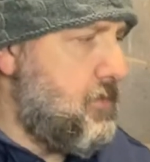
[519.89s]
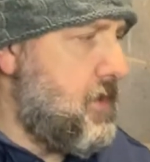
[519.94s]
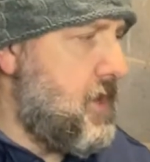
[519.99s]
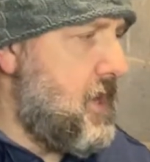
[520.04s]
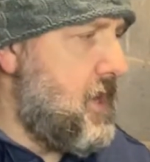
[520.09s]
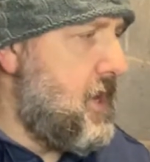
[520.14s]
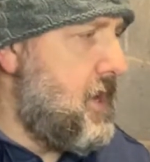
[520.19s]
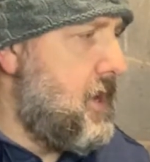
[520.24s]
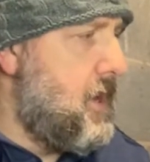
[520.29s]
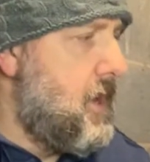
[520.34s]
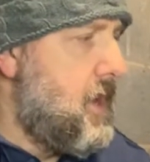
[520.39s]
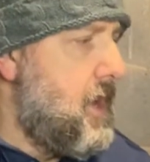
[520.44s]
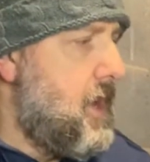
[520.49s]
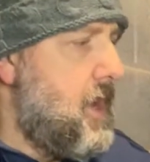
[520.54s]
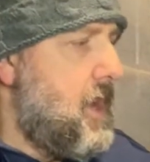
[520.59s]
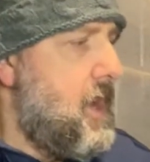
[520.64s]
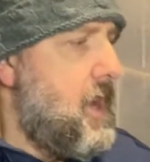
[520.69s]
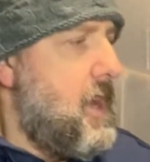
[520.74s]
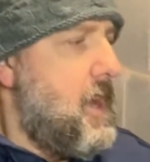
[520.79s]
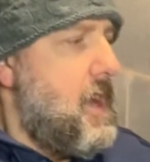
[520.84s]
there.
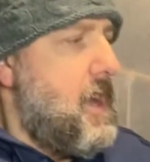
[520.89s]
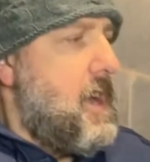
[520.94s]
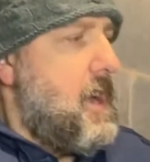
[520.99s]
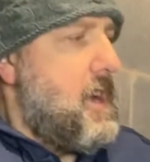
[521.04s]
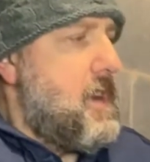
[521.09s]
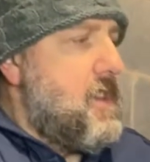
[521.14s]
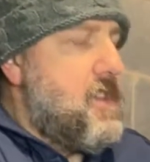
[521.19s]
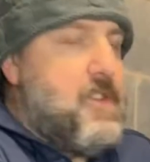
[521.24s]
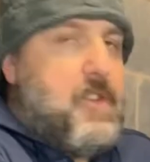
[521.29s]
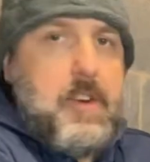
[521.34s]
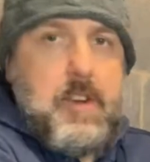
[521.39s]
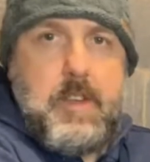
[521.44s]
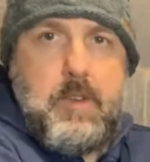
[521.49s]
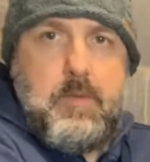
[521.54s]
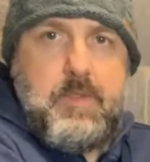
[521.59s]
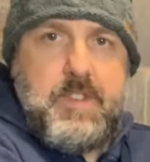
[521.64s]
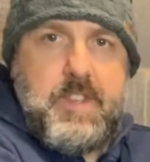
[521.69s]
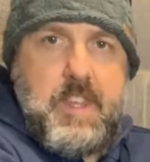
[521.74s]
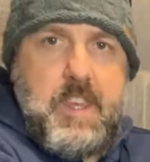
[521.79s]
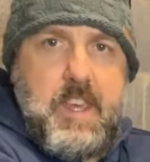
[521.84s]
And I thought it
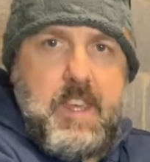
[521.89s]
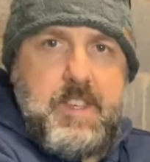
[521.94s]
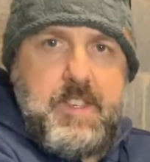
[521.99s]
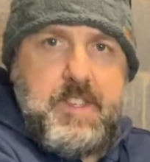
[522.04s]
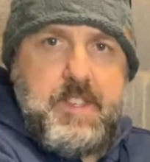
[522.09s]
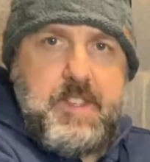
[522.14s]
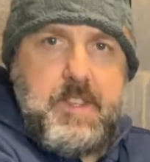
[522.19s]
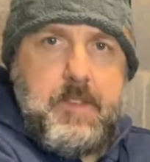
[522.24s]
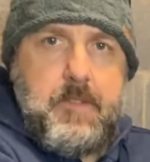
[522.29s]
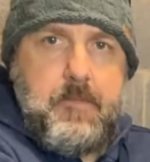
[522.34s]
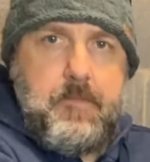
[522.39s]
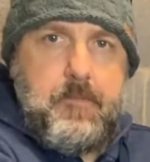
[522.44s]
was this,